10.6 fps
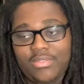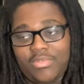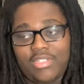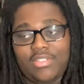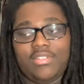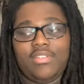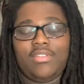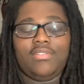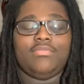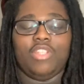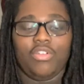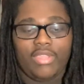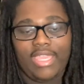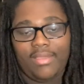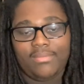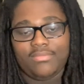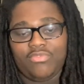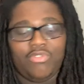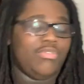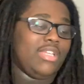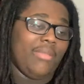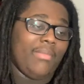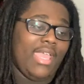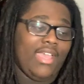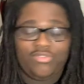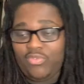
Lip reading: Bro, no cap. We went in my house.